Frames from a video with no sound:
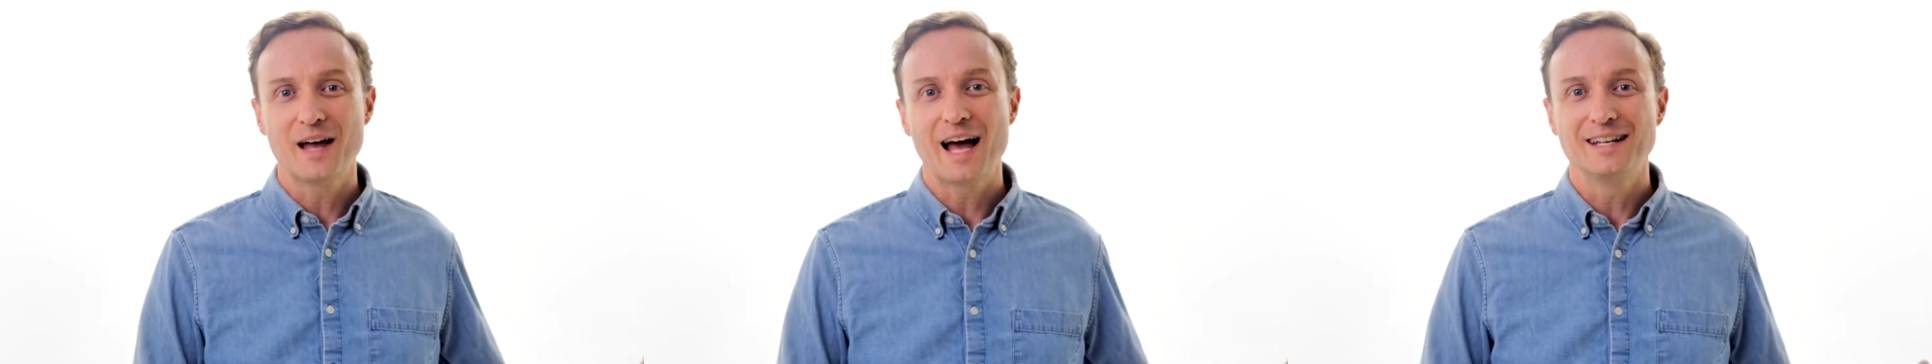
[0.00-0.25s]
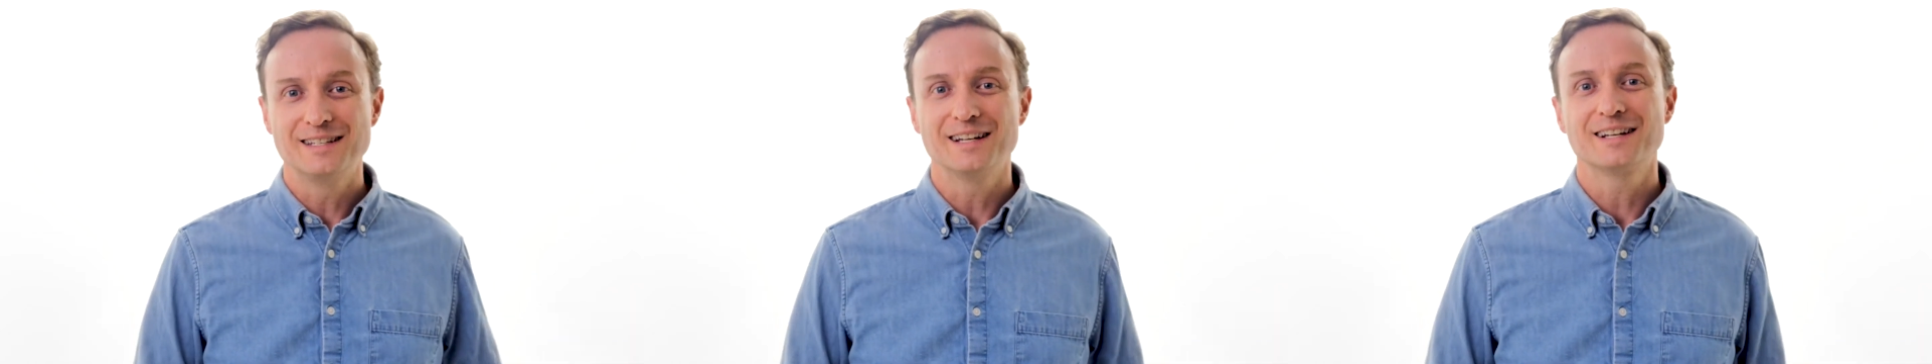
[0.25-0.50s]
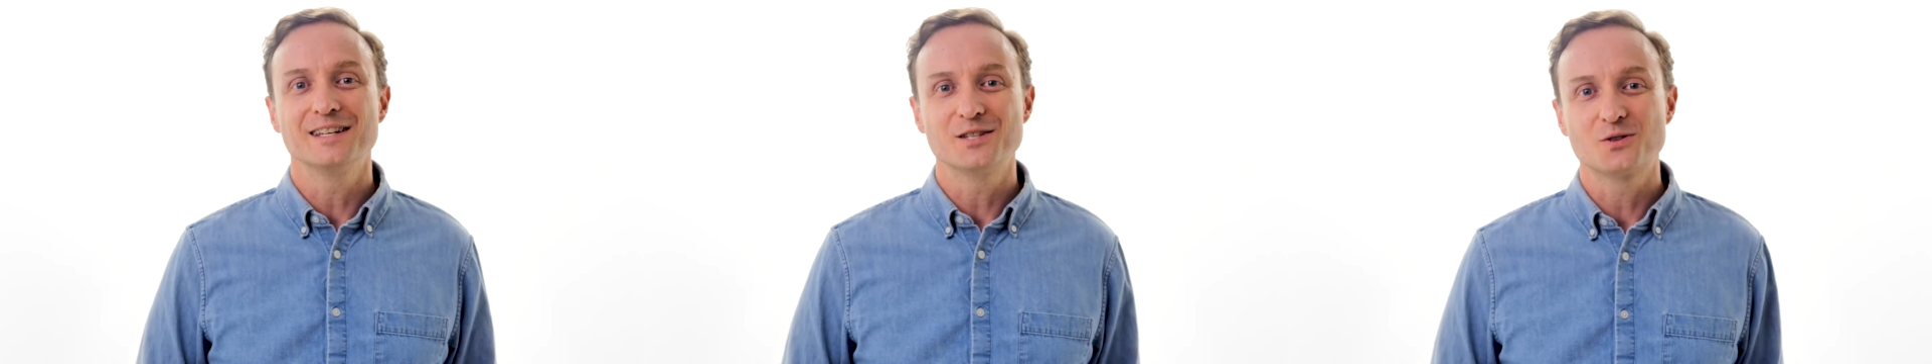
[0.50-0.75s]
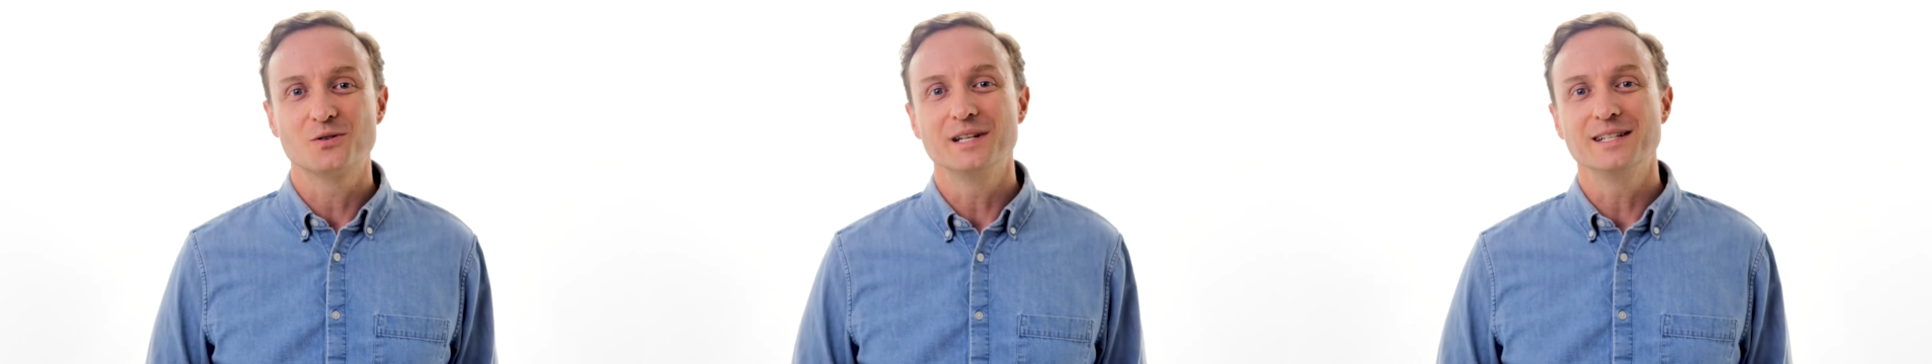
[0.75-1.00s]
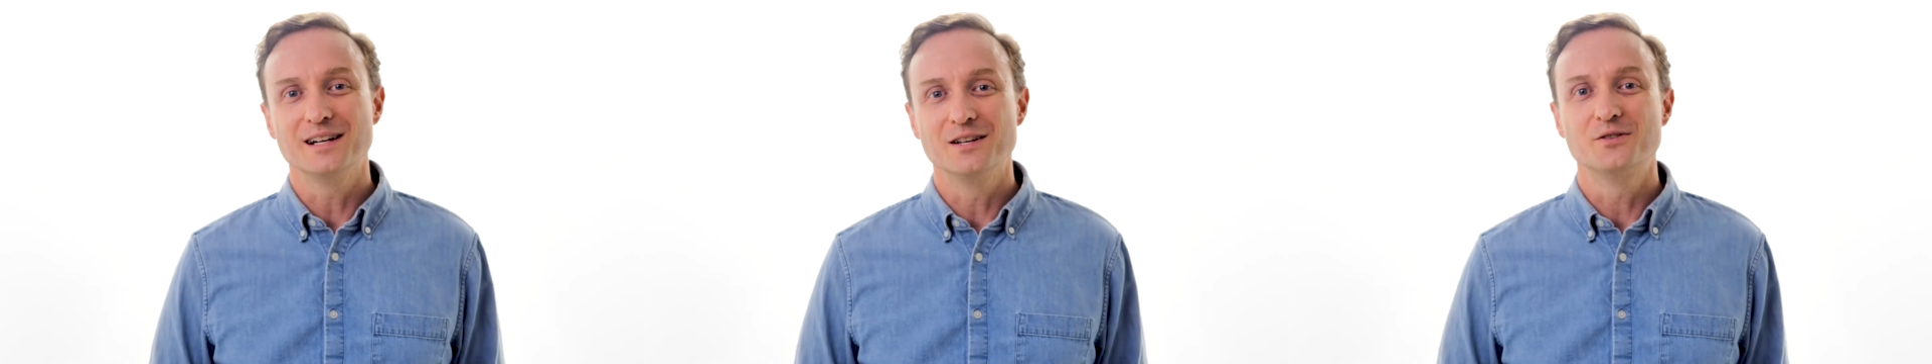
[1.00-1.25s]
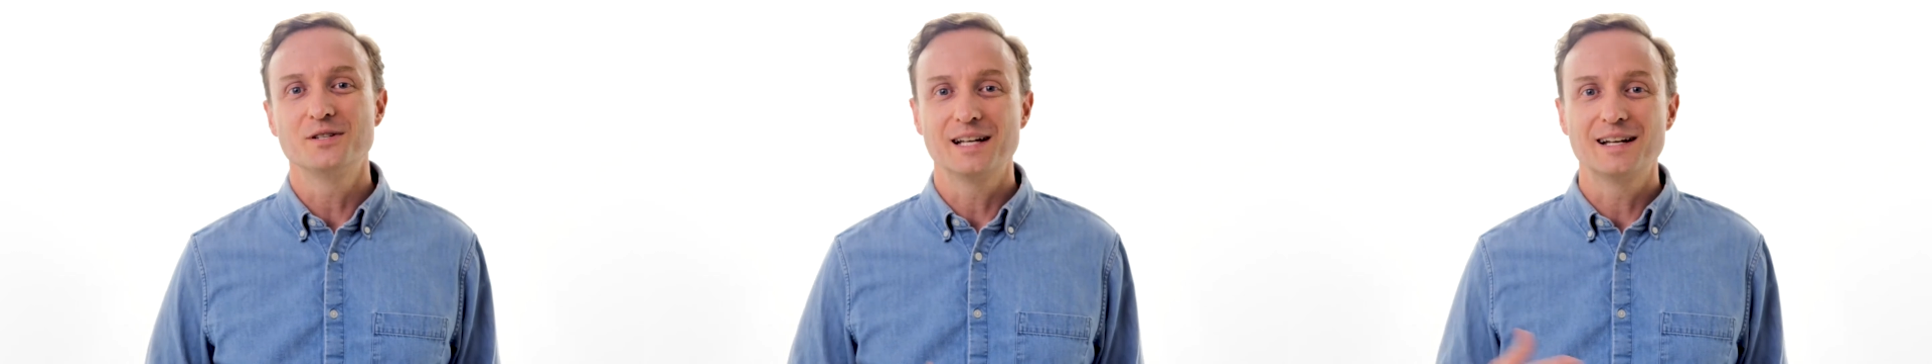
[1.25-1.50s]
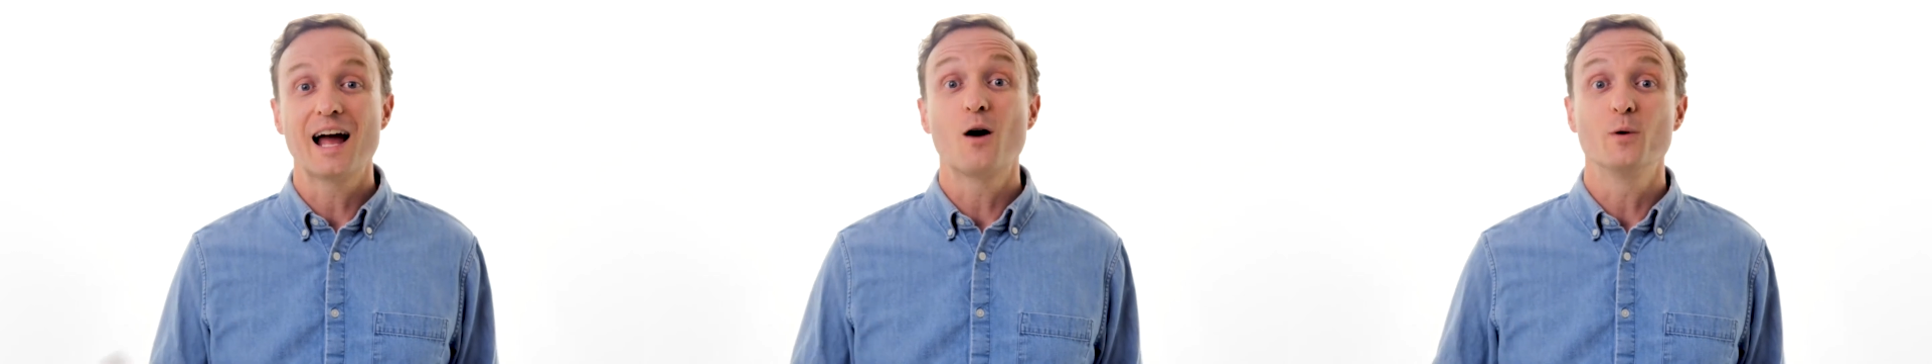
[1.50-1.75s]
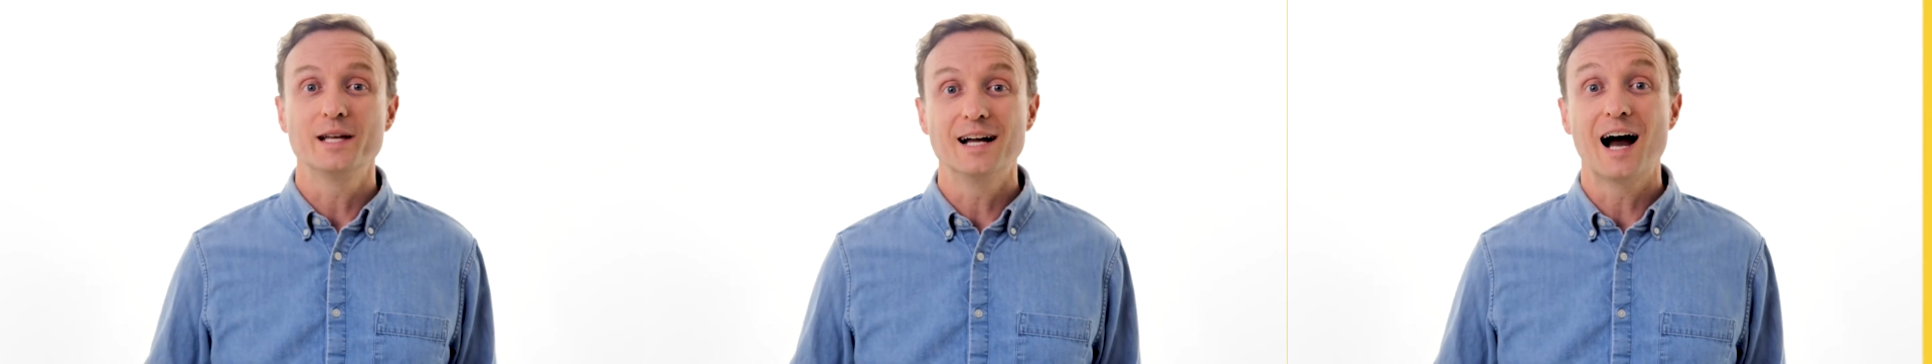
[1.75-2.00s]
ad tech history to understand how
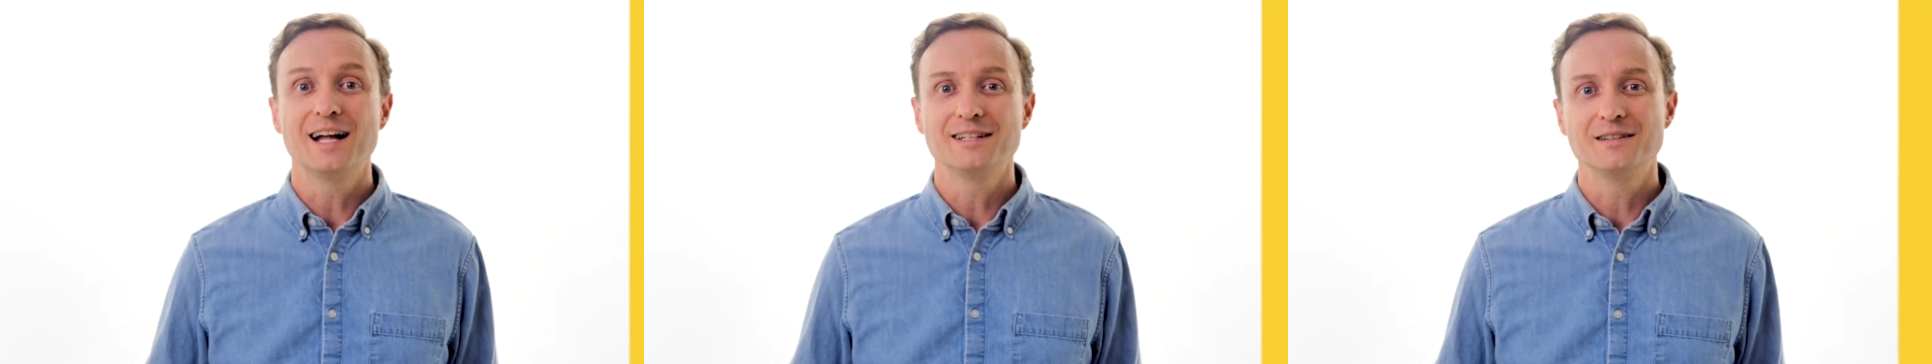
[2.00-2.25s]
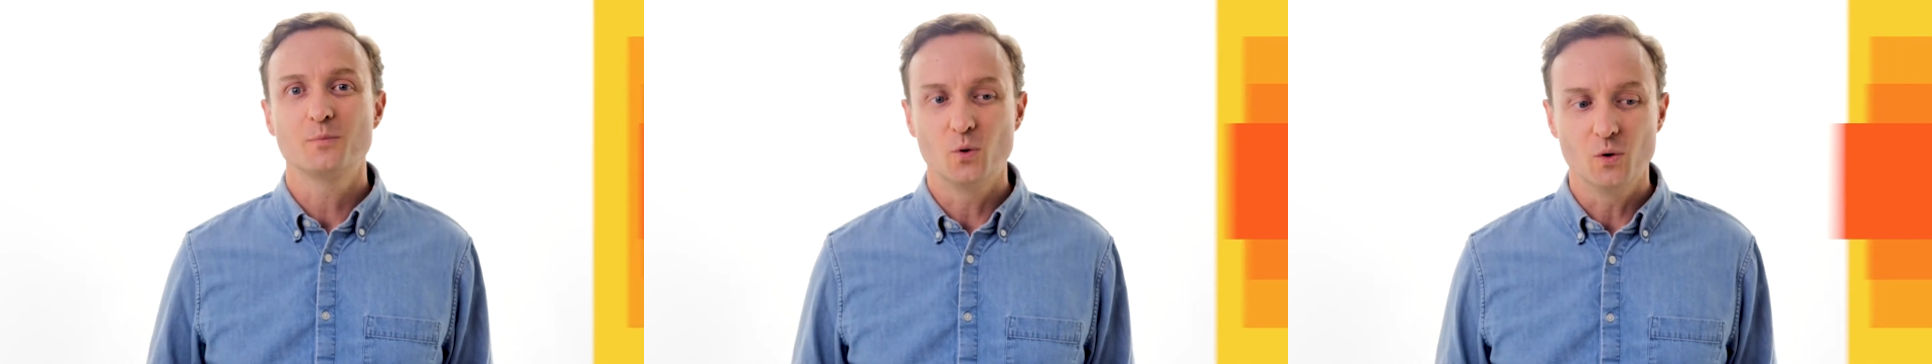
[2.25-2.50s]
we got to this